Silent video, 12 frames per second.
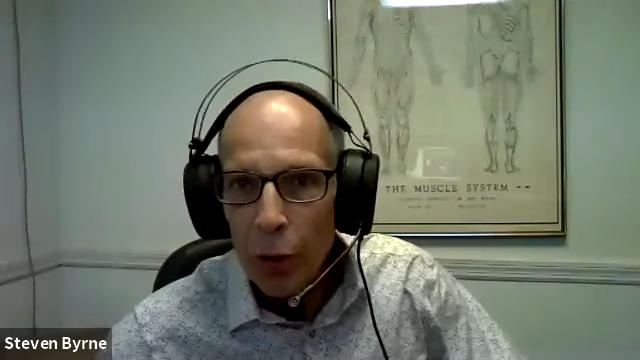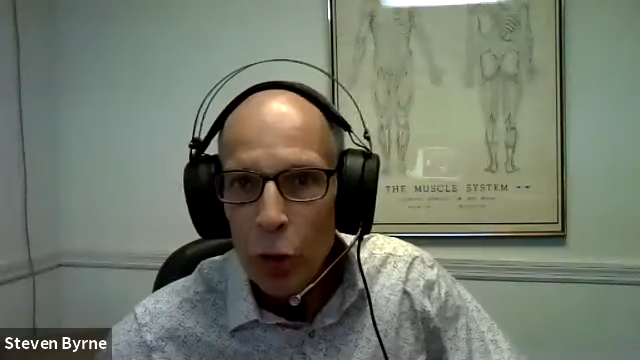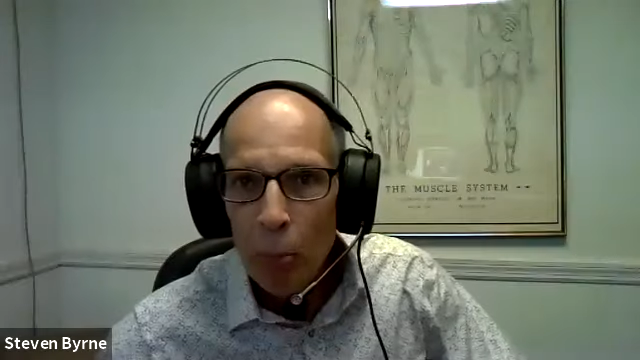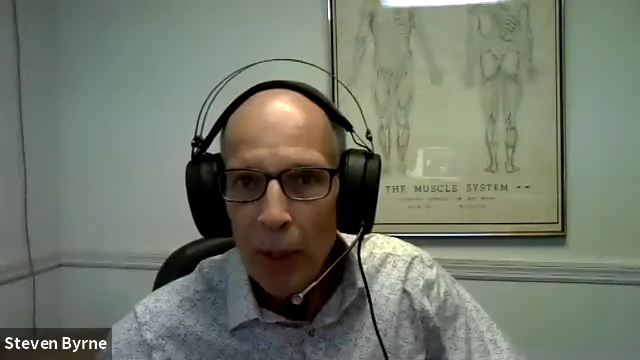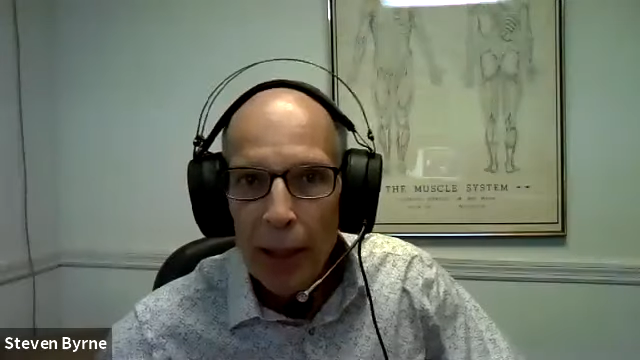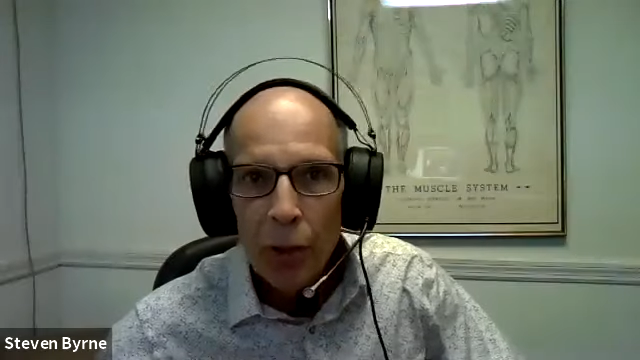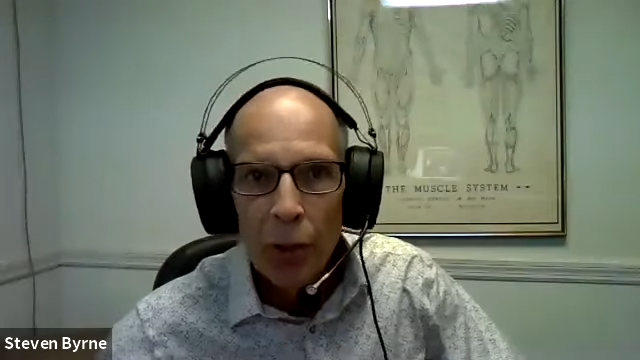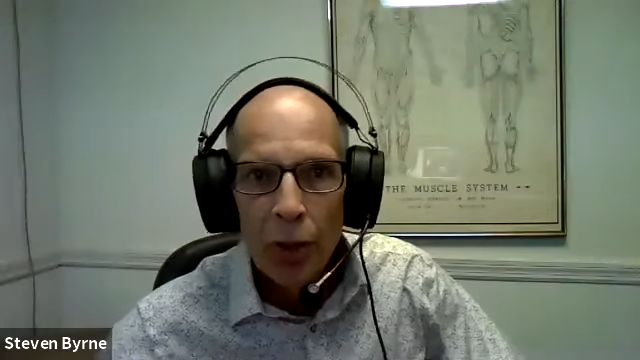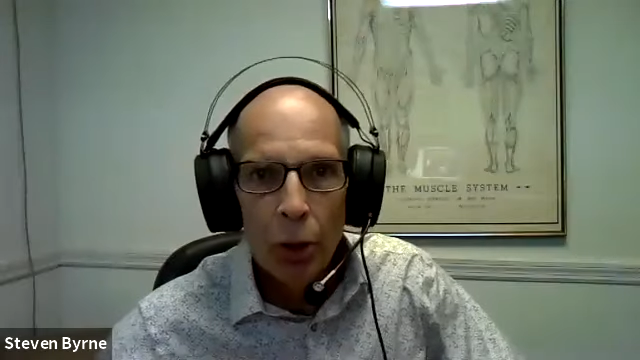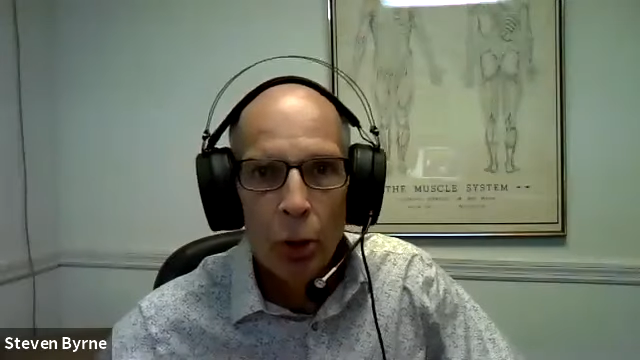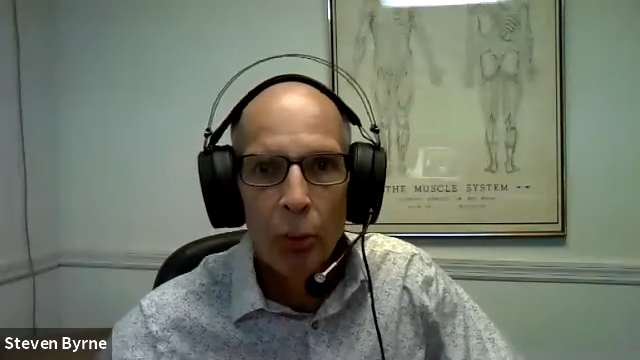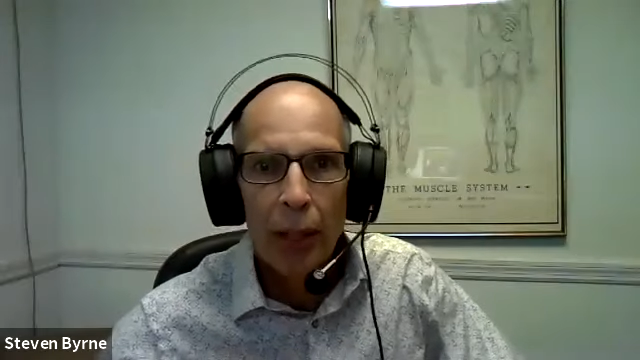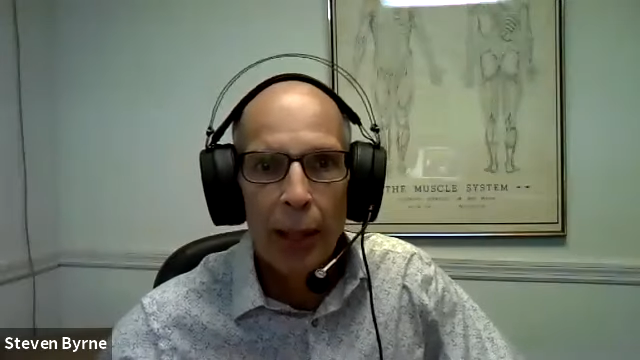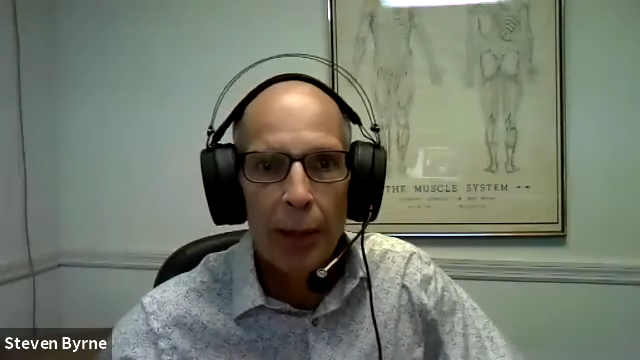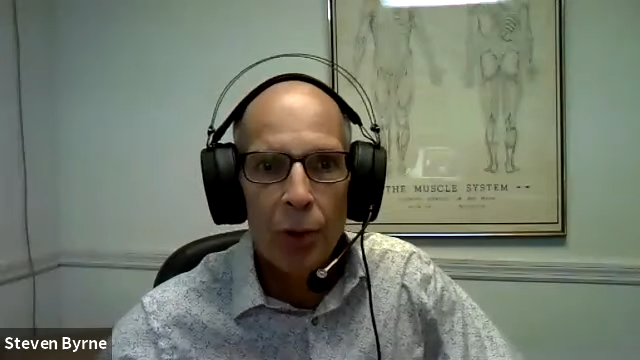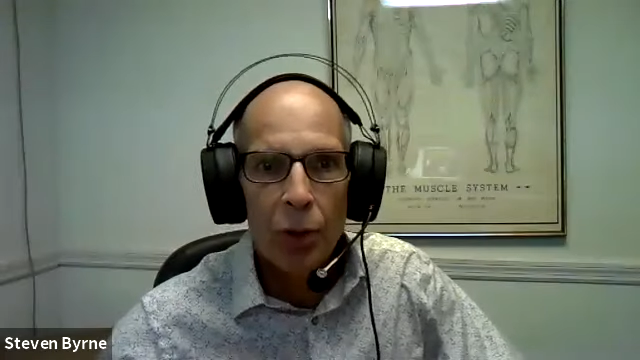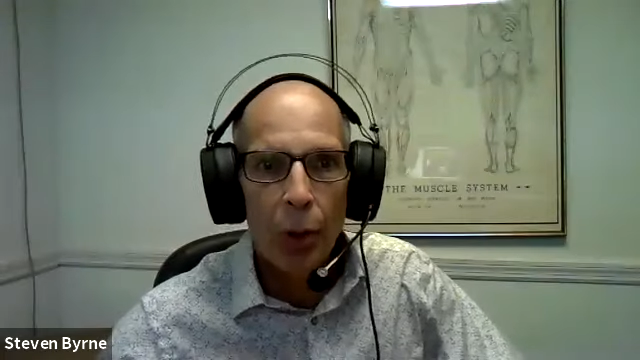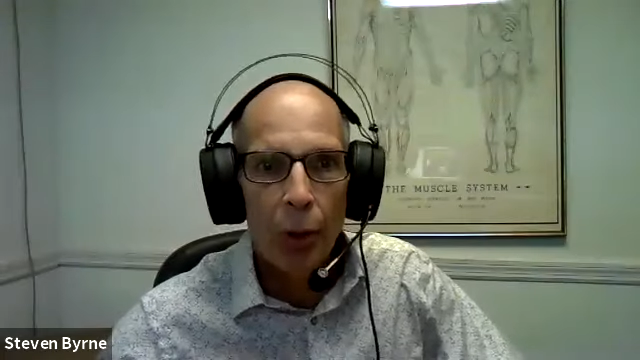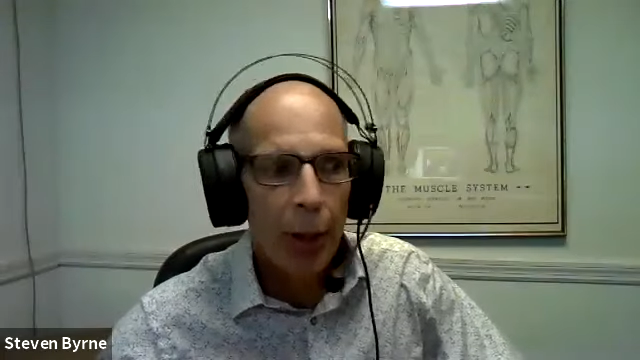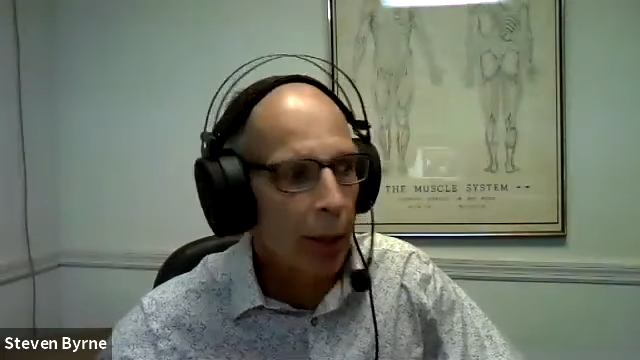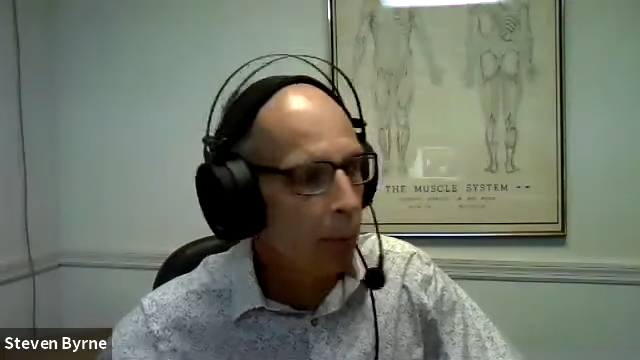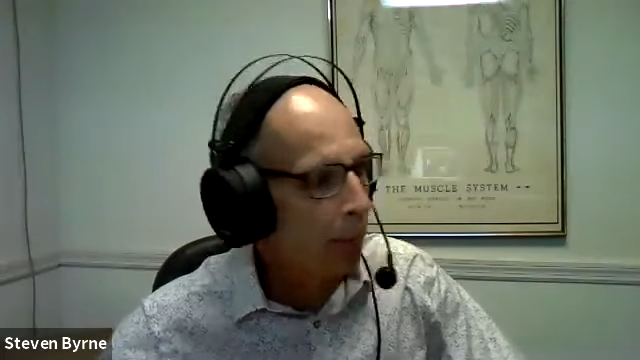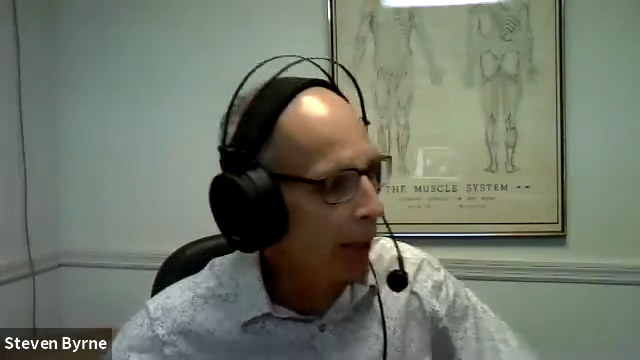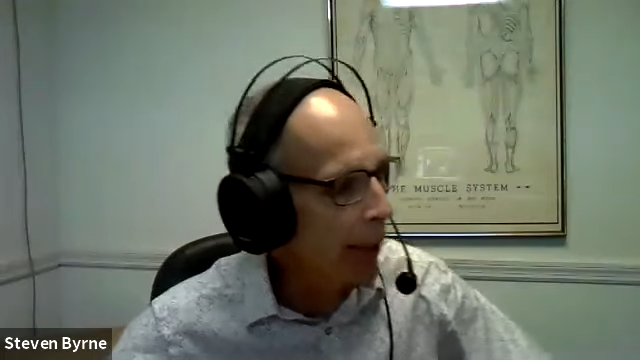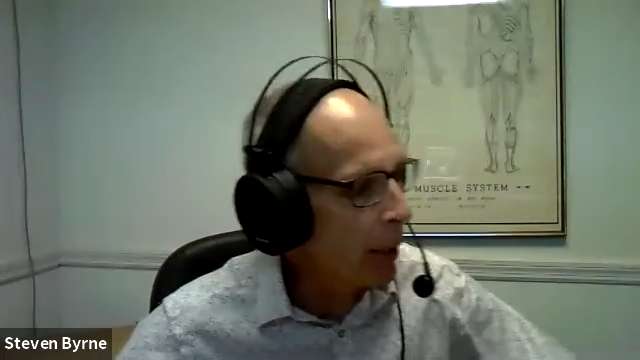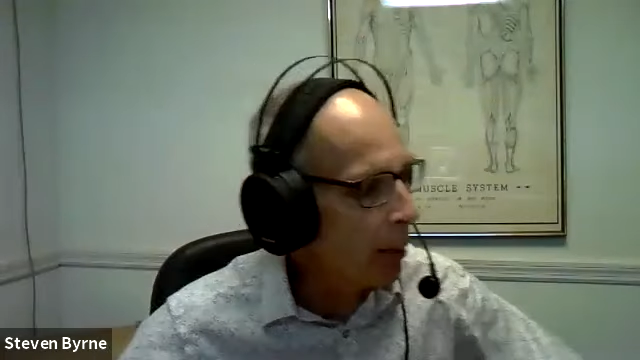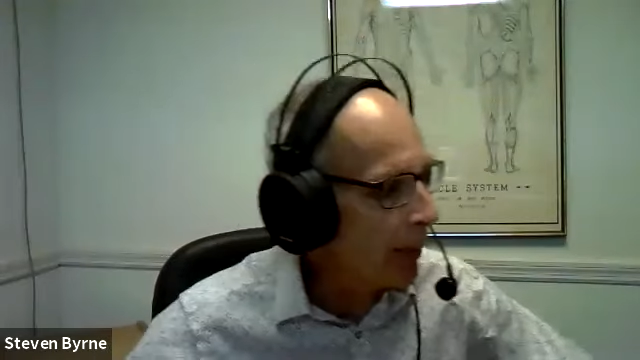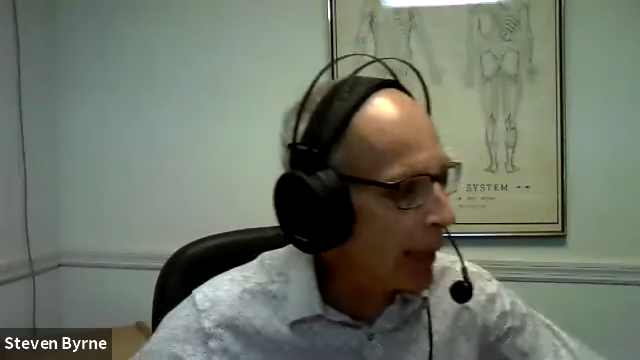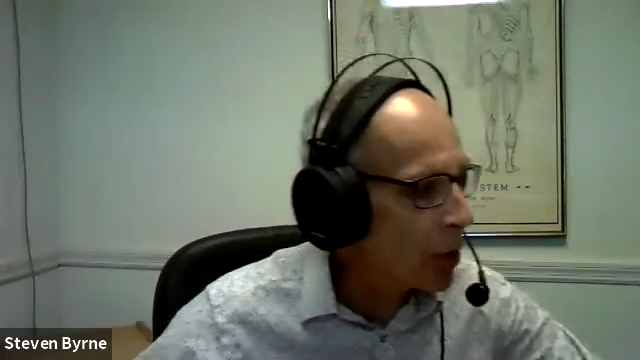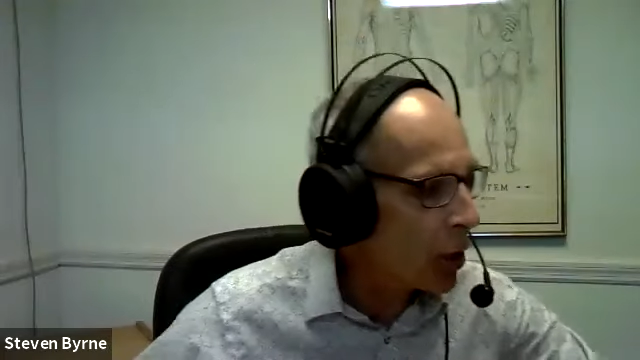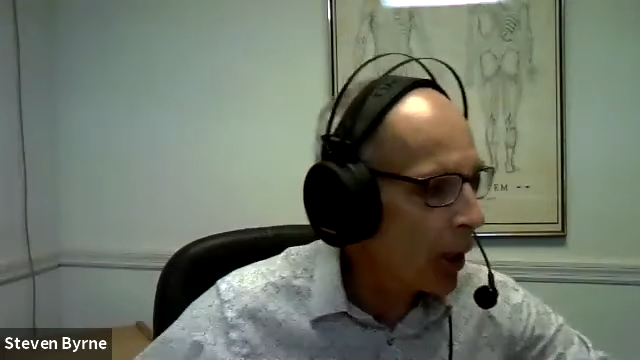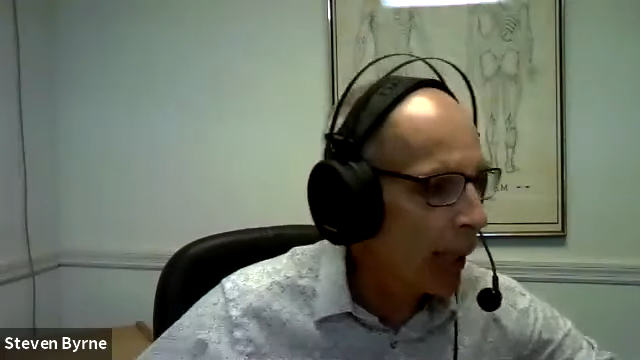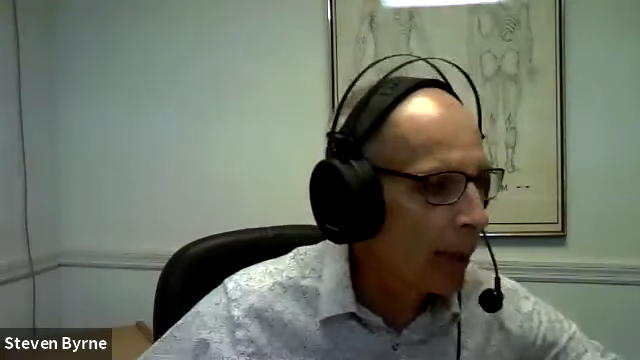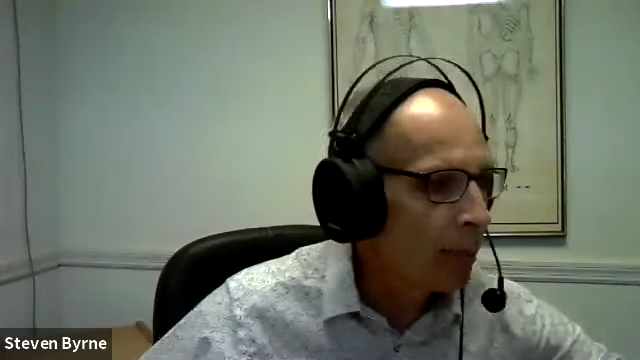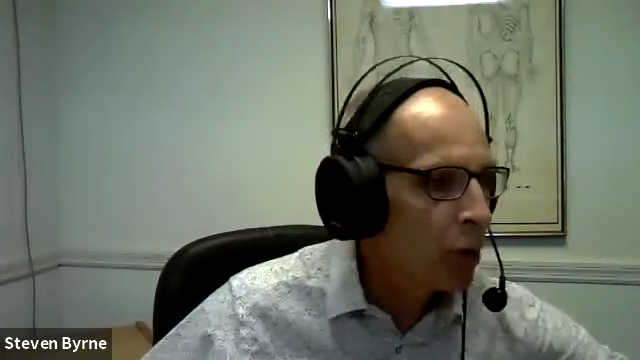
2 minutes until we get started, but in the meantime,